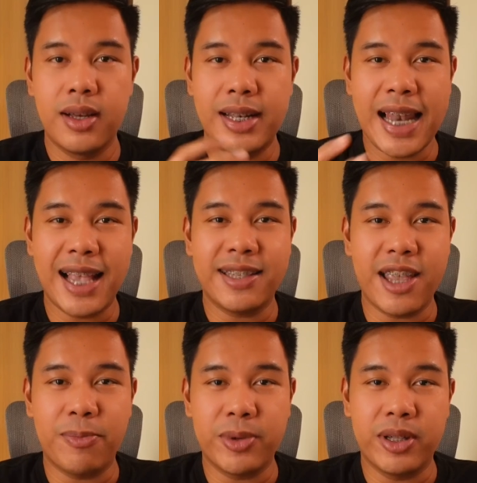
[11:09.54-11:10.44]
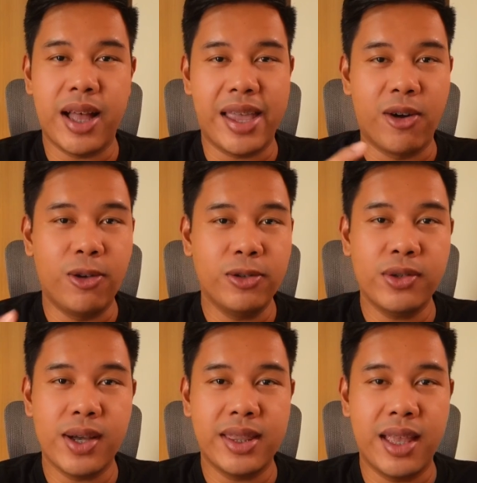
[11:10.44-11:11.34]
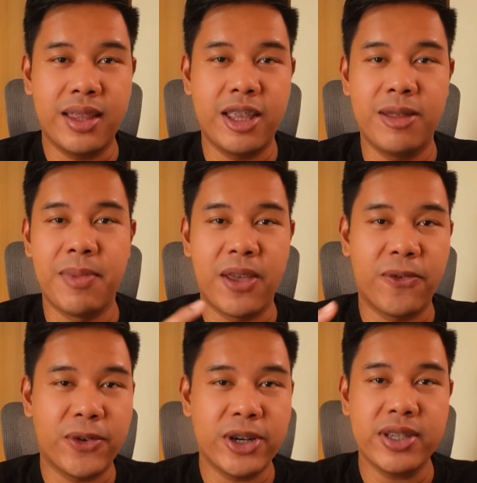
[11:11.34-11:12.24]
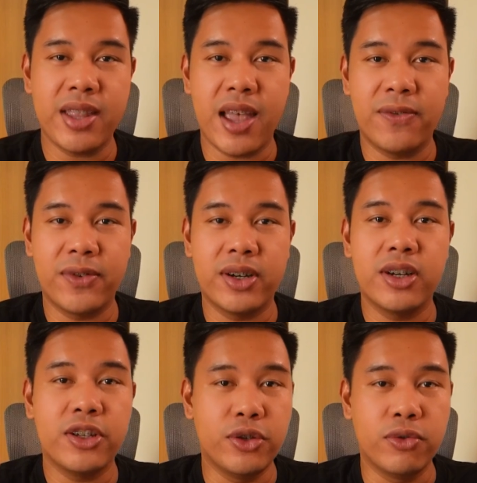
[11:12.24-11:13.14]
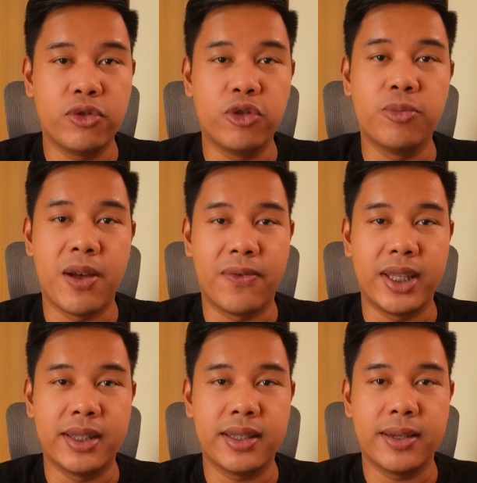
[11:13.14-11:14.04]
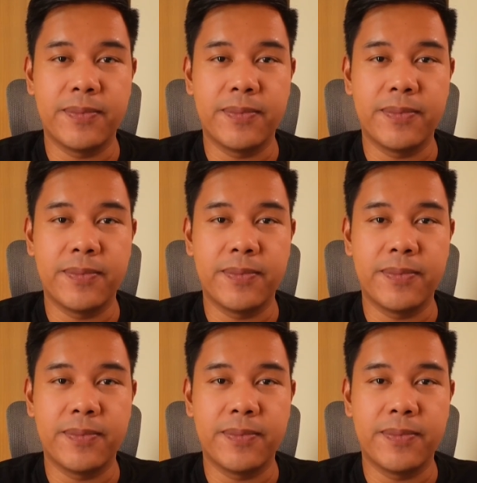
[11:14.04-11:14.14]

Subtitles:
Last April, I also attended my first ever YouTube event.